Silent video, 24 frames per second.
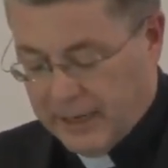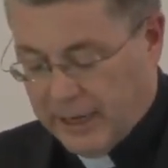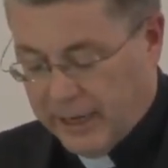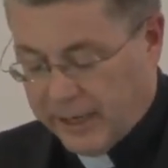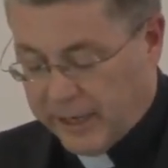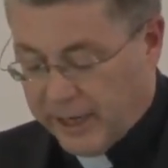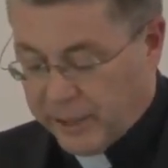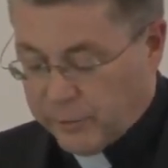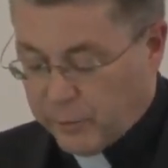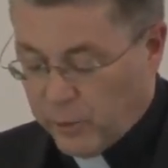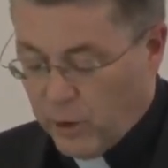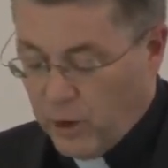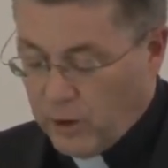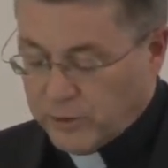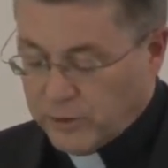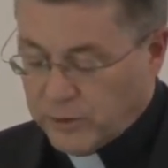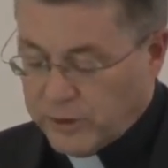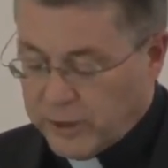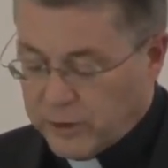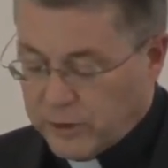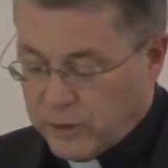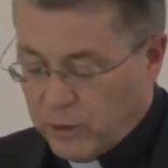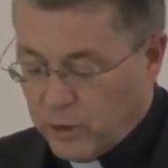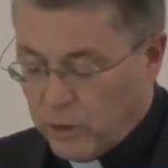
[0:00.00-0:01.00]
and yet we also
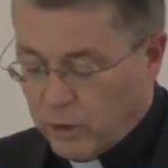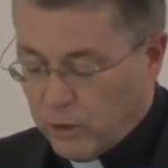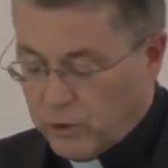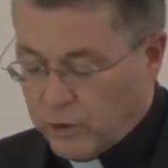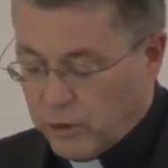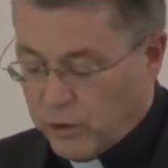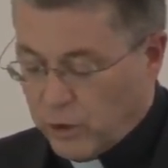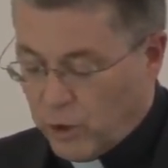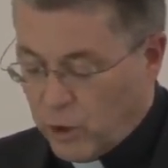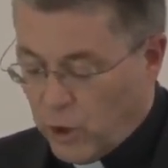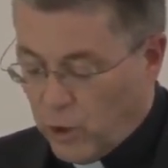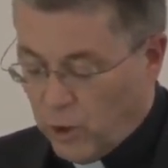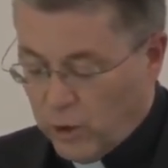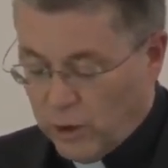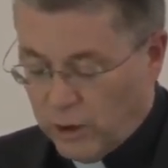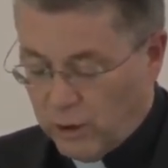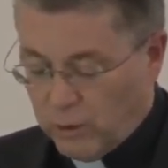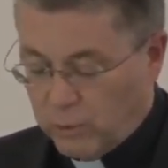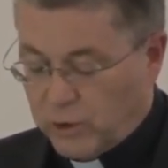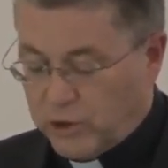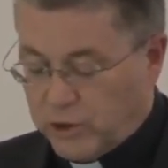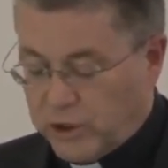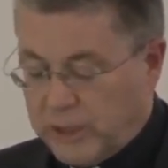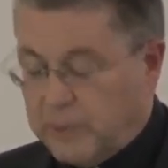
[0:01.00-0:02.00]
need to look to the local,
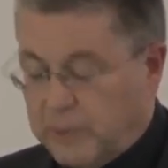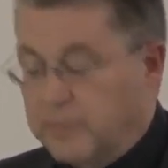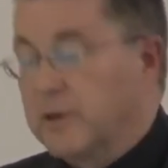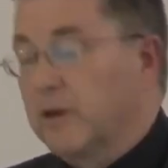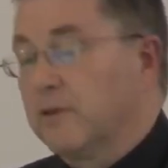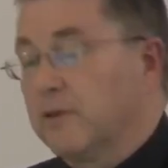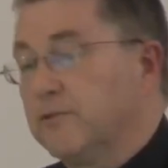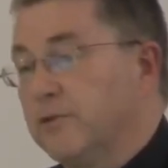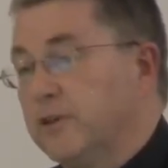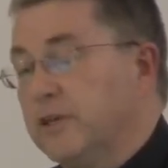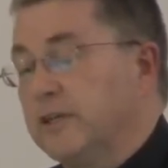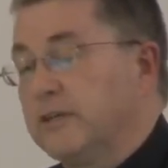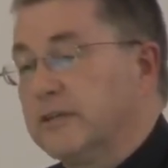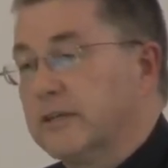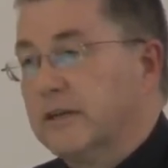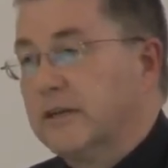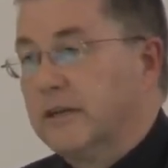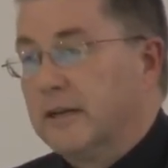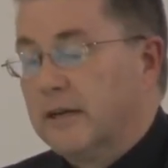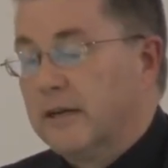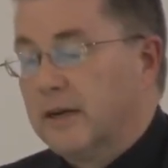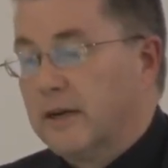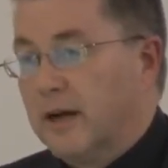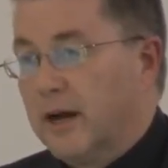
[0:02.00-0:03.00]
which keeps our feet
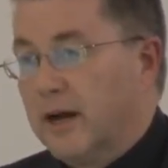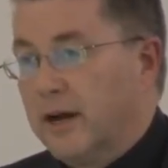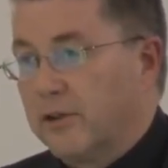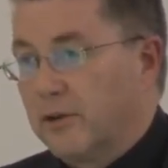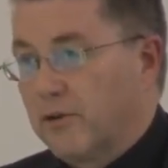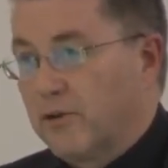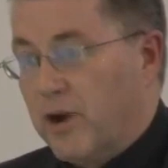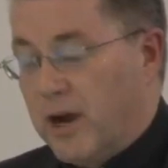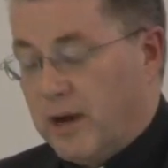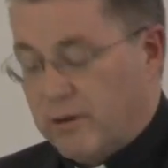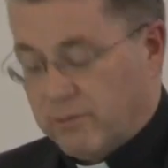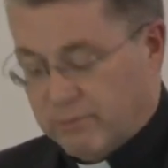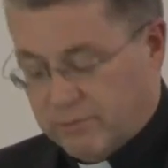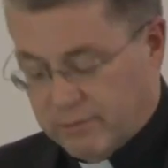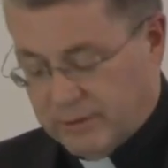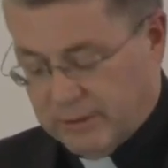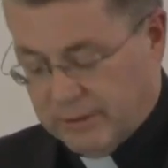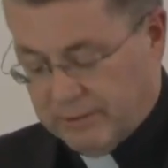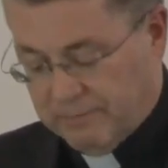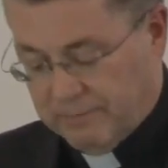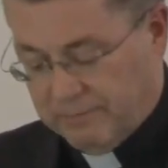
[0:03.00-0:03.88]
on the ground.